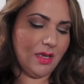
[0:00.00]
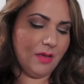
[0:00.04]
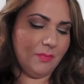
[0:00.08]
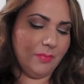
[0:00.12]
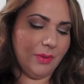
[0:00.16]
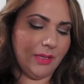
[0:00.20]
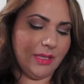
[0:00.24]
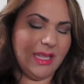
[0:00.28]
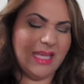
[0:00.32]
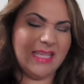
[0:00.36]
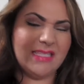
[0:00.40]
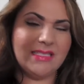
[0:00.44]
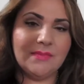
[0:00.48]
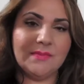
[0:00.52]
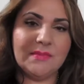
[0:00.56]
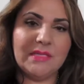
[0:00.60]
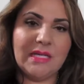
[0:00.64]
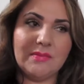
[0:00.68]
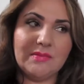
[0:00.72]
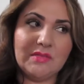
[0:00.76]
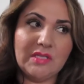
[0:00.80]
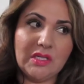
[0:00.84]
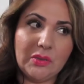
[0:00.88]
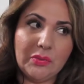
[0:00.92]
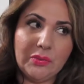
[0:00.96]
But like
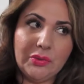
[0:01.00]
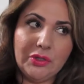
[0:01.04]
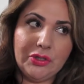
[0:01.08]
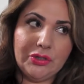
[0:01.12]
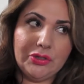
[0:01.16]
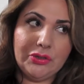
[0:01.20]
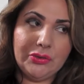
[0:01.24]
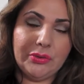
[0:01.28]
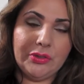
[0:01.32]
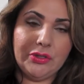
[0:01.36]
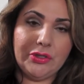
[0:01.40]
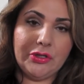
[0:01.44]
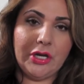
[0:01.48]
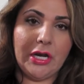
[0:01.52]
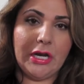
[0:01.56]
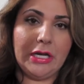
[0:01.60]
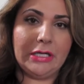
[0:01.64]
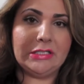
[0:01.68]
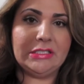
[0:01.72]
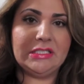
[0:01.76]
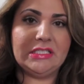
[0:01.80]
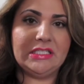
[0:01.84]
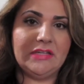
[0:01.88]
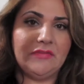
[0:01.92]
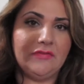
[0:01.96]
sometimes, like when you're doing your hair
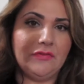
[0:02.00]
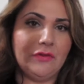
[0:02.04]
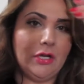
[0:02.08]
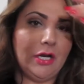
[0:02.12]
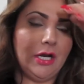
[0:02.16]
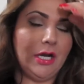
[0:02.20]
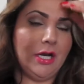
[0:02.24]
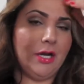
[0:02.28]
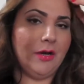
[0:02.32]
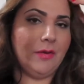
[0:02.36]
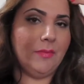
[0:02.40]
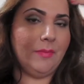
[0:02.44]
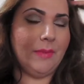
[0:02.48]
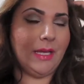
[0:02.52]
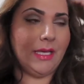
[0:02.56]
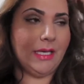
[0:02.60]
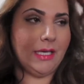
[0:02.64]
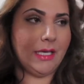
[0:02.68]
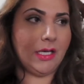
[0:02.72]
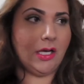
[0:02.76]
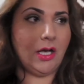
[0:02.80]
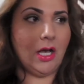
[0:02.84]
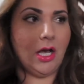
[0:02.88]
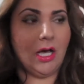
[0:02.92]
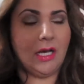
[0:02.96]
and stuff, your hair may
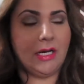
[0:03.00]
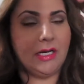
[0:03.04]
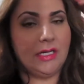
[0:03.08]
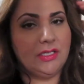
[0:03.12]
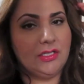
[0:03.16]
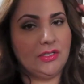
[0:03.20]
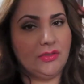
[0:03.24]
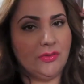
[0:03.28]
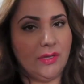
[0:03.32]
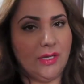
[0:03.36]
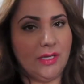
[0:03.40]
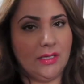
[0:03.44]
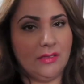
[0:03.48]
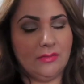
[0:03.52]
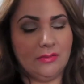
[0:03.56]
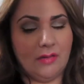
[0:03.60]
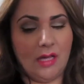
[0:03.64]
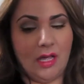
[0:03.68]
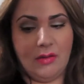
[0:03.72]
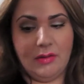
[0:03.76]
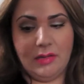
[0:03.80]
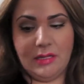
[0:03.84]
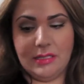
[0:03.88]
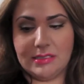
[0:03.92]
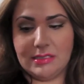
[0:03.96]
get caught into it.
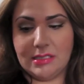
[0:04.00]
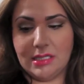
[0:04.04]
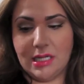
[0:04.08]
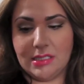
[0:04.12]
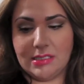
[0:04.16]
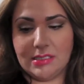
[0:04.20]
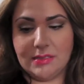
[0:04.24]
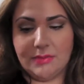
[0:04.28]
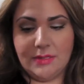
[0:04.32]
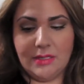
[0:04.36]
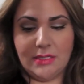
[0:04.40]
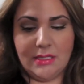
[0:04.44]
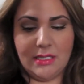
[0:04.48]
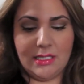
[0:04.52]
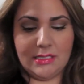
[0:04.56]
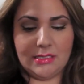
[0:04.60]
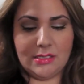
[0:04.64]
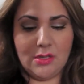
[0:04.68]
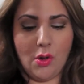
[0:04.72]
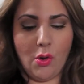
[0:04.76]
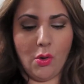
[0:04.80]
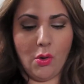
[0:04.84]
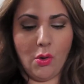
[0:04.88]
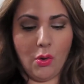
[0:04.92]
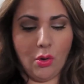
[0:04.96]
I mean, it's not something that's
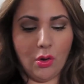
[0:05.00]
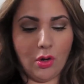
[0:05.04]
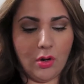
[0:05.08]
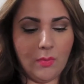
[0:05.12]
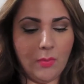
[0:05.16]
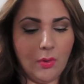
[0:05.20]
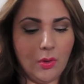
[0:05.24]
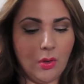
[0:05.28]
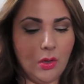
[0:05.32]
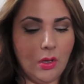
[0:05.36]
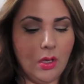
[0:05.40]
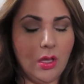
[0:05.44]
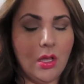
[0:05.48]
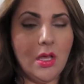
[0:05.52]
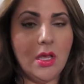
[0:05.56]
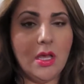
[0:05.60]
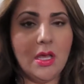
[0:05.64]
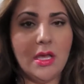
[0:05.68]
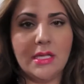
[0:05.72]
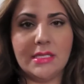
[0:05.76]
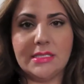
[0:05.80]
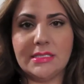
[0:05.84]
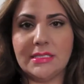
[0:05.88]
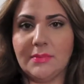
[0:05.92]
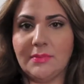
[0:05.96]
horrible,
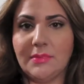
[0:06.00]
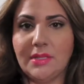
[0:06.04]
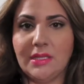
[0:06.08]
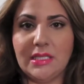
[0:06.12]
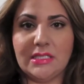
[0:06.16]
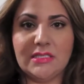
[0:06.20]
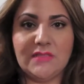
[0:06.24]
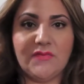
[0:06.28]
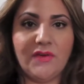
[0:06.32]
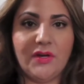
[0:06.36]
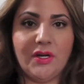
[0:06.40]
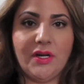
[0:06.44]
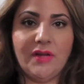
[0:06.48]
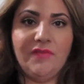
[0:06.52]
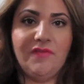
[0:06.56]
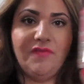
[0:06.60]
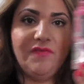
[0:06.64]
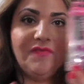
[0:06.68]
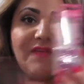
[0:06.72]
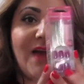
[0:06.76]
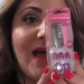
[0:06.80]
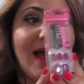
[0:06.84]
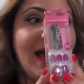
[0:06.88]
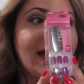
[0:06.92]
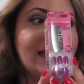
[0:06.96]
something that's very
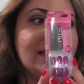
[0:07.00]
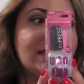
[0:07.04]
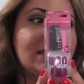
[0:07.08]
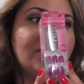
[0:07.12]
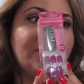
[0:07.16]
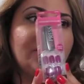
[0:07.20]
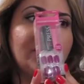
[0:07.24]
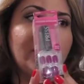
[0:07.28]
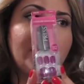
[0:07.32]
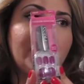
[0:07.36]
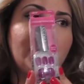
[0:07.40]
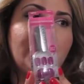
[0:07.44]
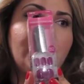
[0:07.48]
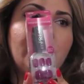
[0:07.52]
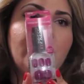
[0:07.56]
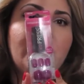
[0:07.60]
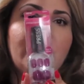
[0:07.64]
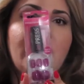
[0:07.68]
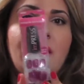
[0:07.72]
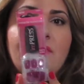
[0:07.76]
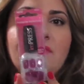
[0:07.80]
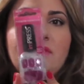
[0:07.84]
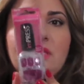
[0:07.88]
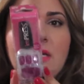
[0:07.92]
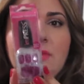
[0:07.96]
fast. If like you didn't
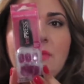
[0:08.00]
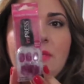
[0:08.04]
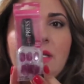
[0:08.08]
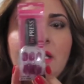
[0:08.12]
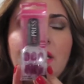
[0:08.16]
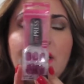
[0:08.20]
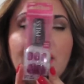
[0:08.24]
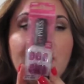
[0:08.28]
have time to get